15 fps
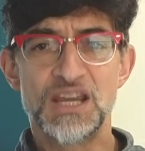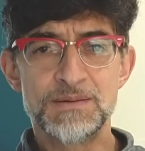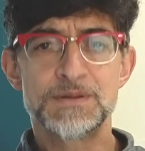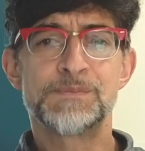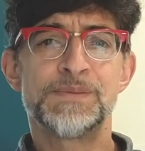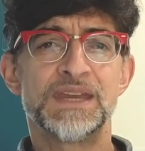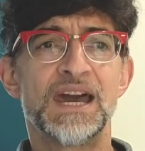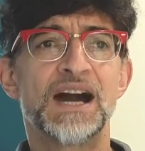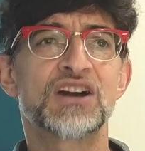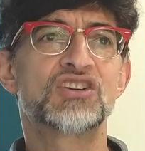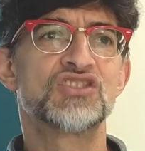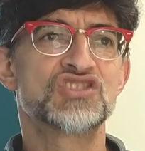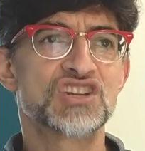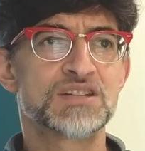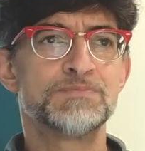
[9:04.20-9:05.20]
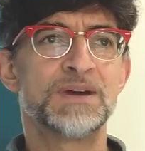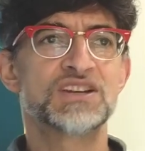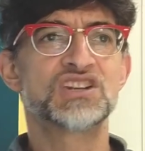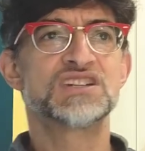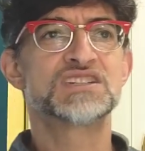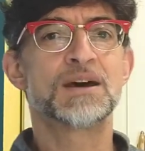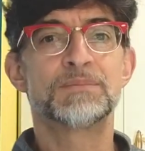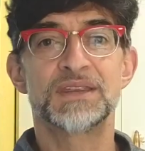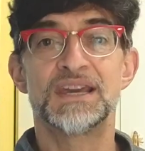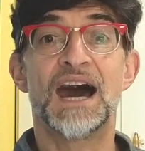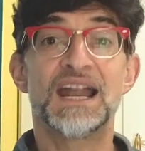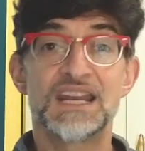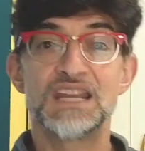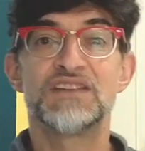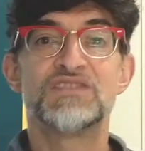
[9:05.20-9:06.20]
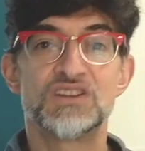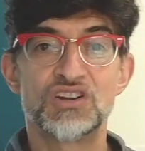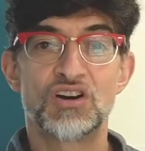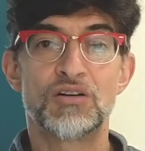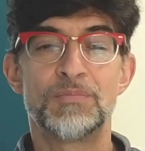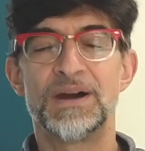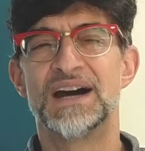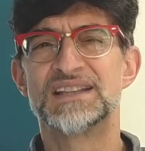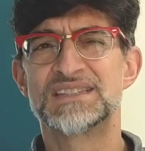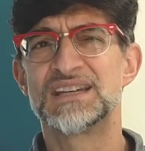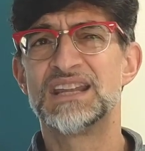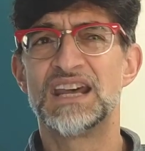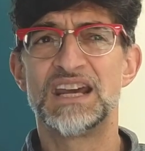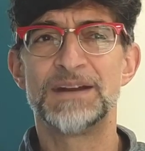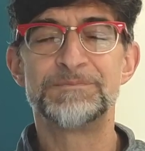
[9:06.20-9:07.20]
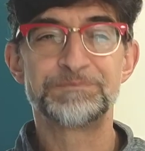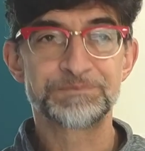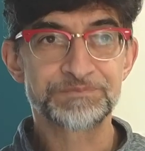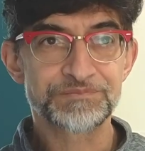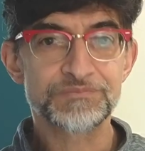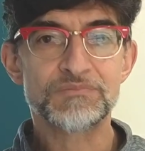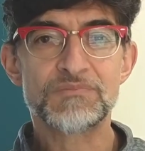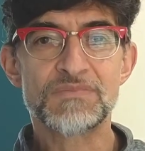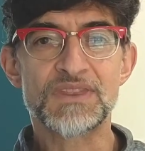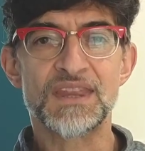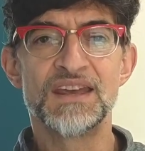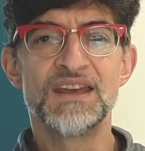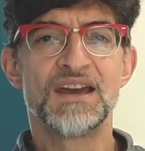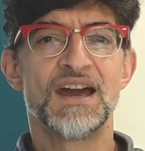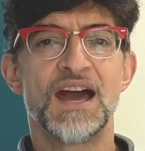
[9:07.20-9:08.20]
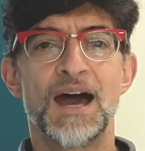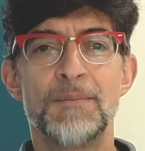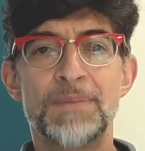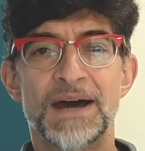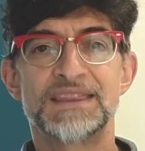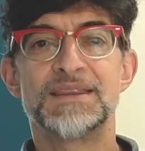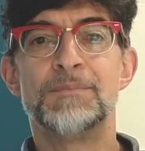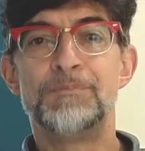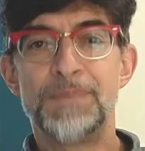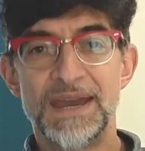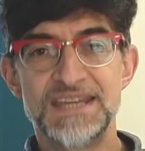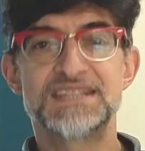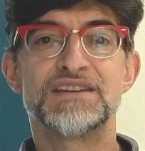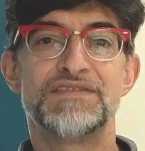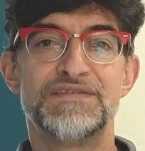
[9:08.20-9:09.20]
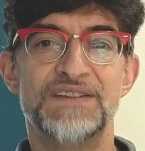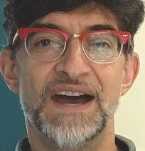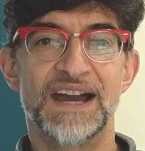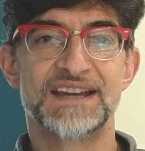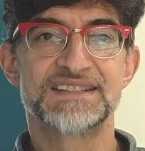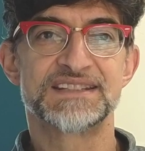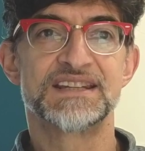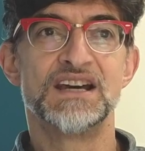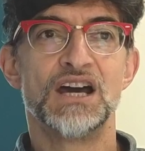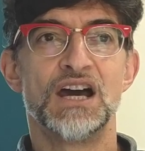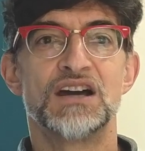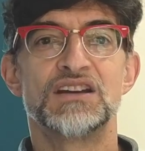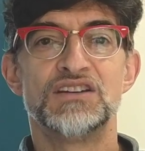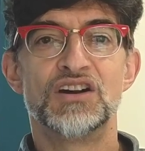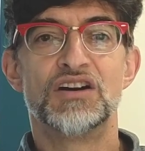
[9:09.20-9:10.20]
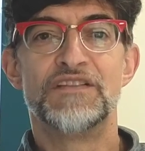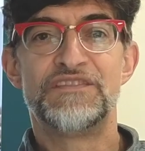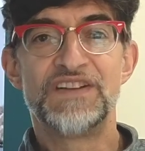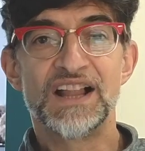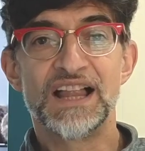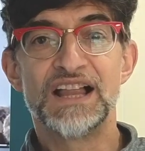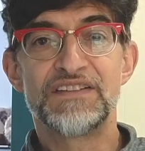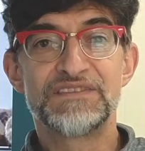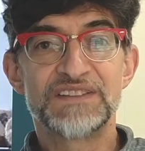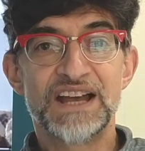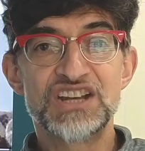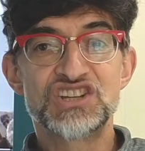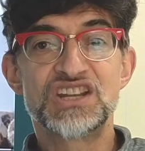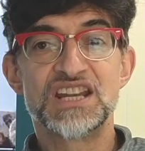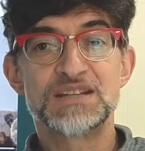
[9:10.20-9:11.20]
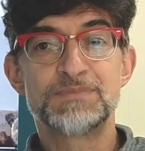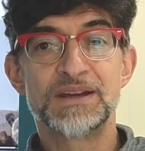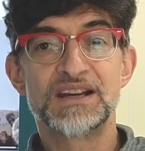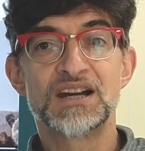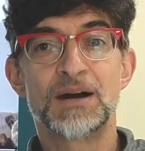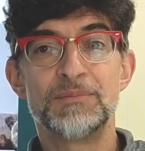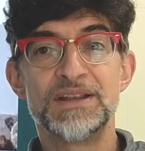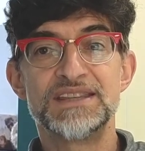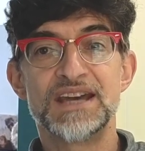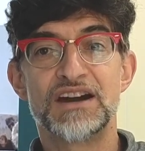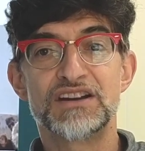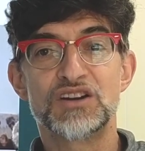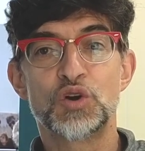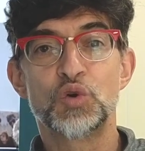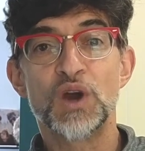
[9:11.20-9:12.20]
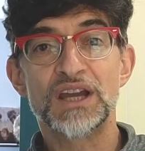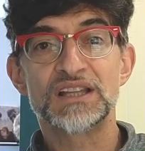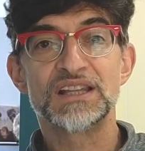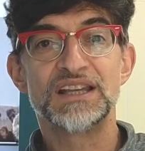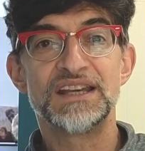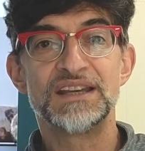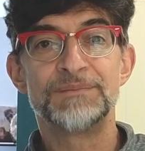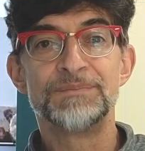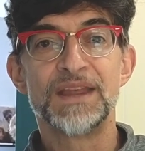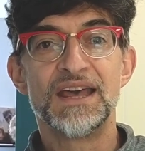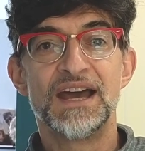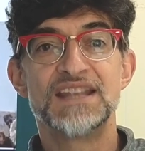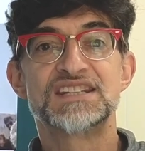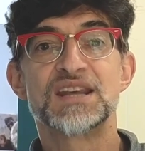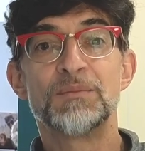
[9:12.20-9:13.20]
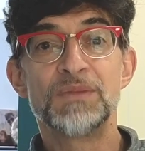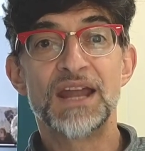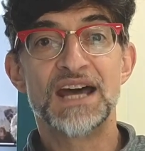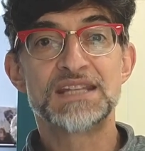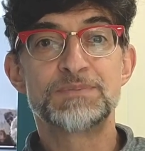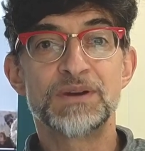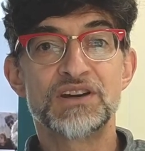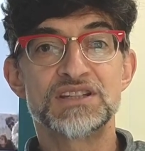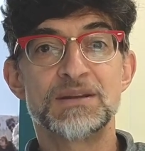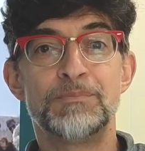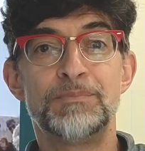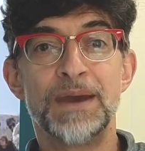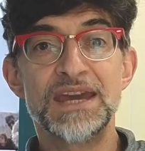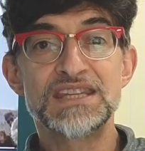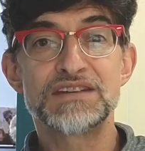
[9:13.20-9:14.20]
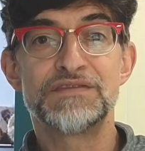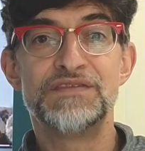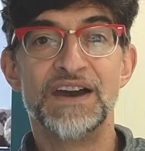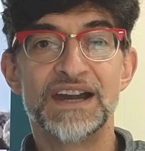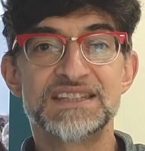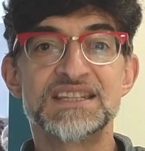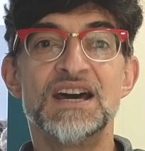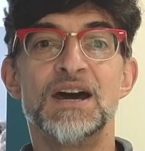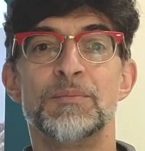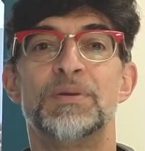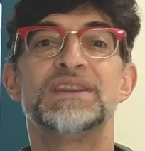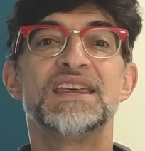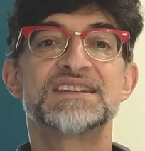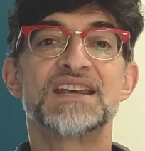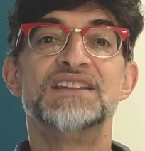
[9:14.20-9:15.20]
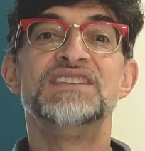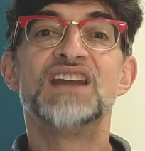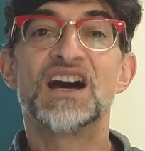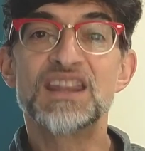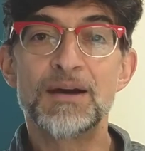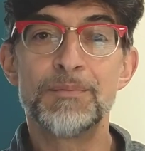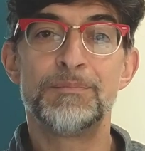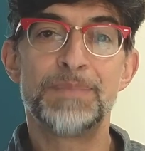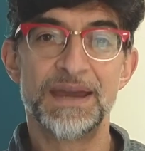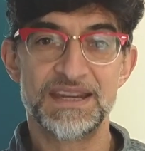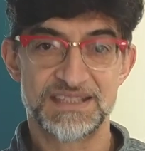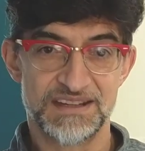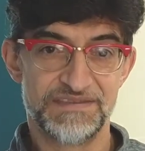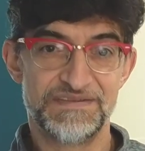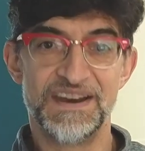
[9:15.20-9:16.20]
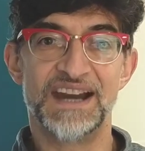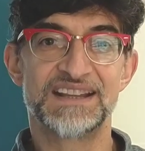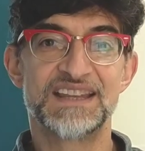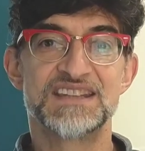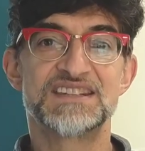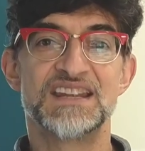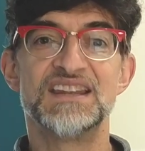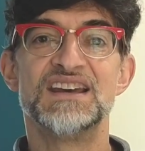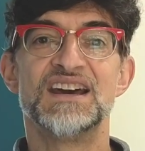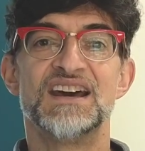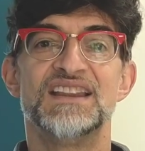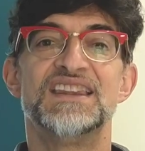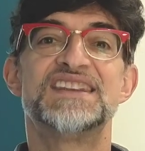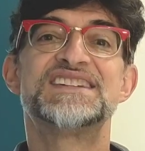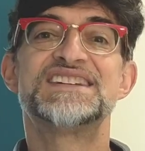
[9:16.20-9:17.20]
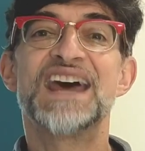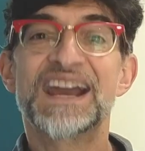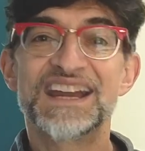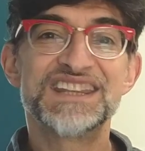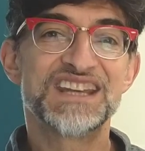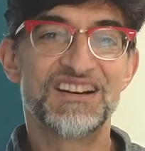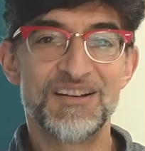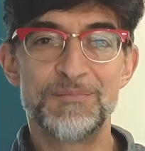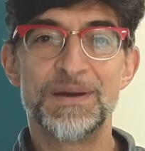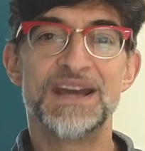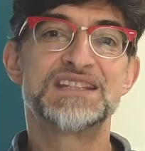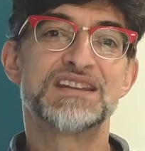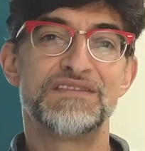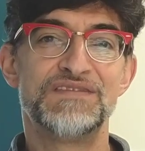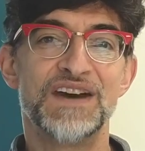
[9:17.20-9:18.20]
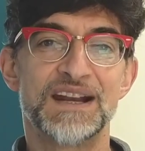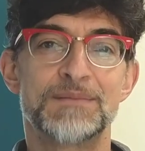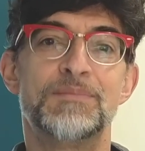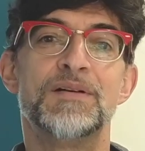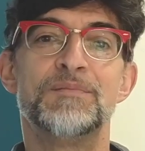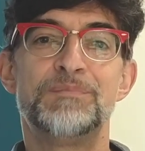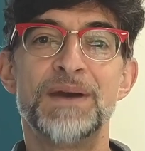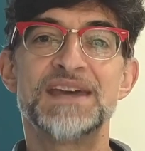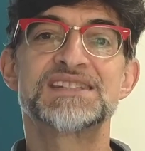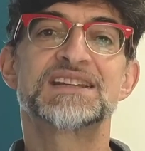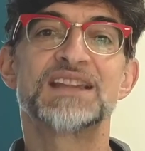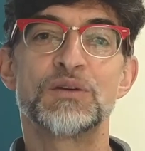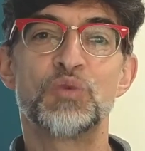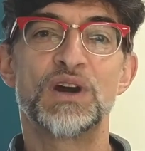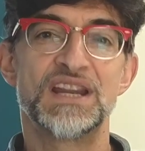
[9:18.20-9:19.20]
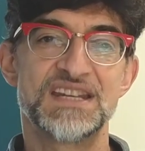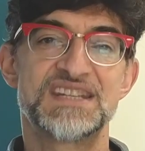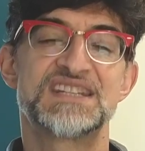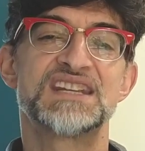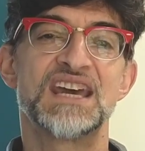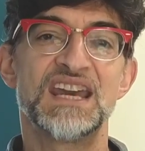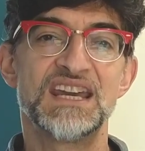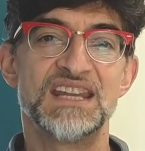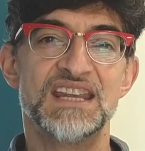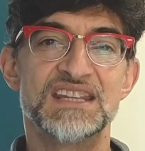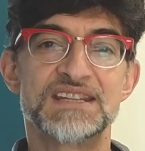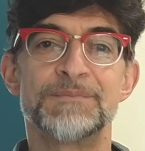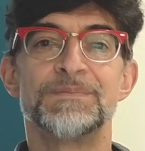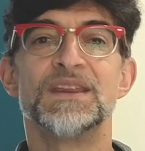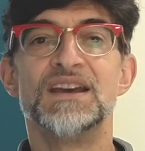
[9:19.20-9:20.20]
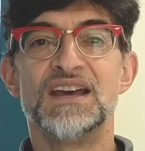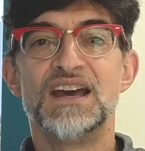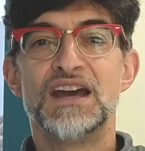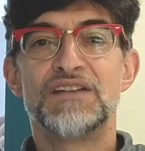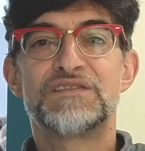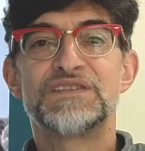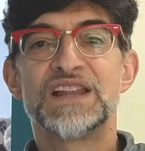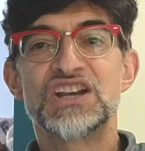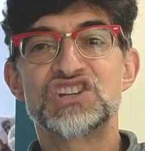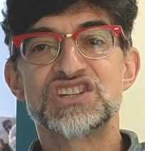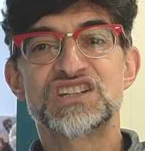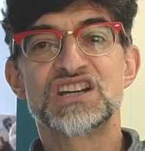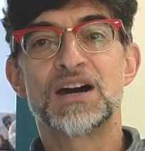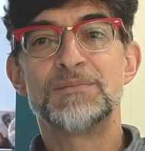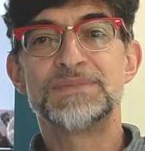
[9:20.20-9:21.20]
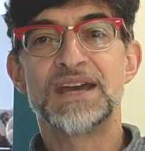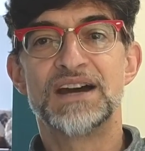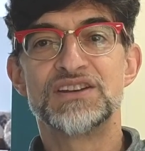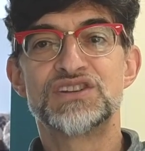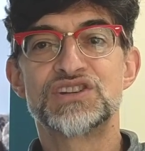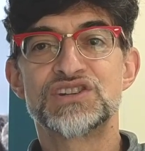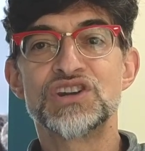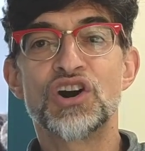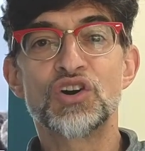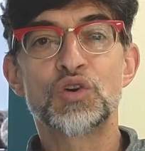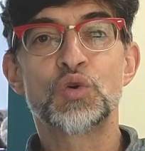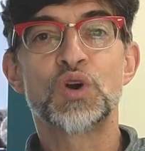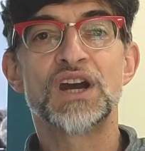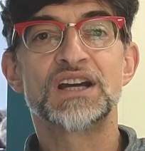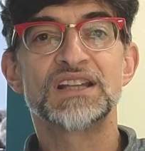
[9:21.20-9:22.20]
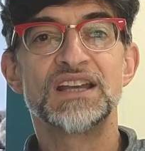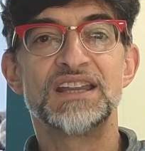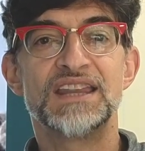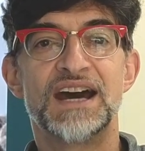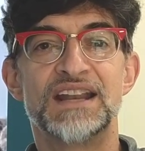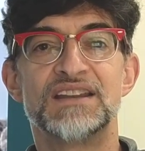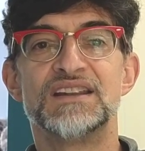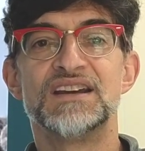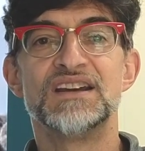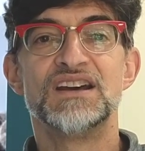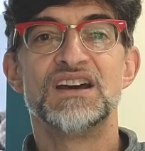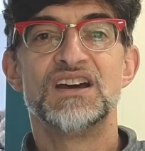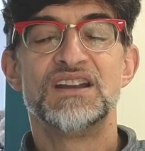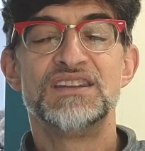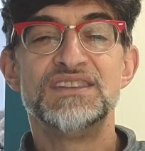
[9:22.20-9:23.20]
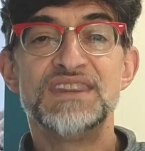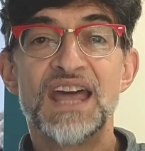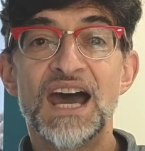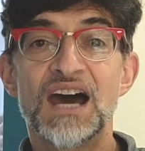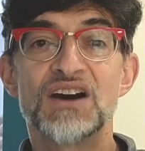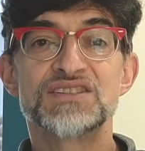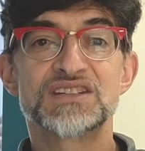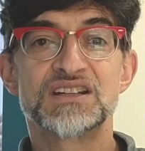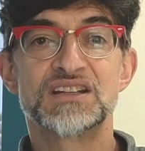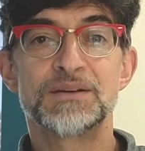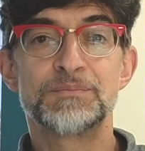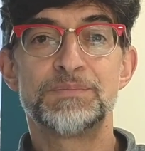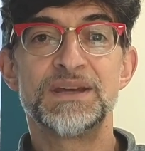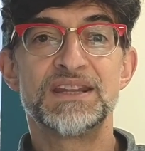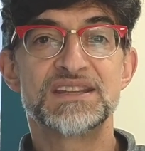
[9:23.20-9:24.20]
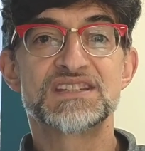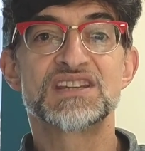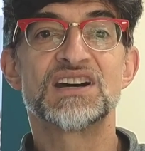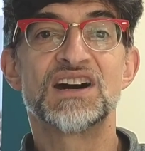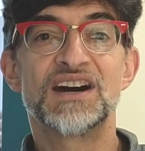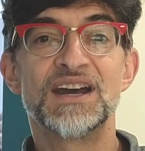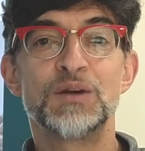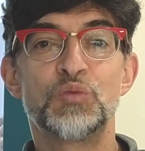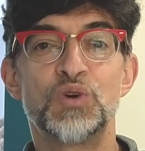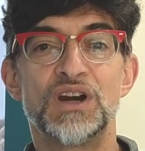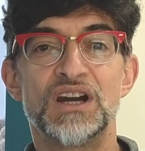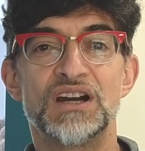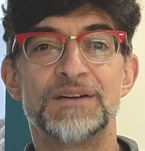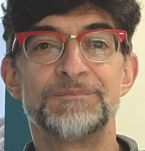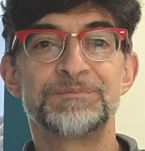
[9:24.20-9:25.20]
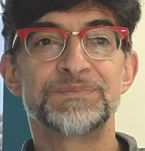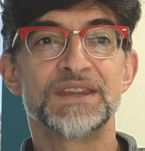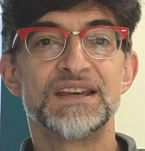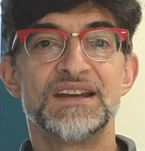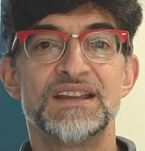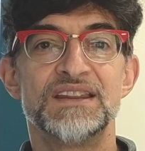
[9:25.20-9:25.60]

James Bianco just mentioned something I didn't even know about today about the base effects. You know, inflation has been coming down quickly, and some of that's because of base effects, but there's another base effect. There's the secondary base effect. But basically what he's saying is inflation's come down so quickly that now's going to be the time where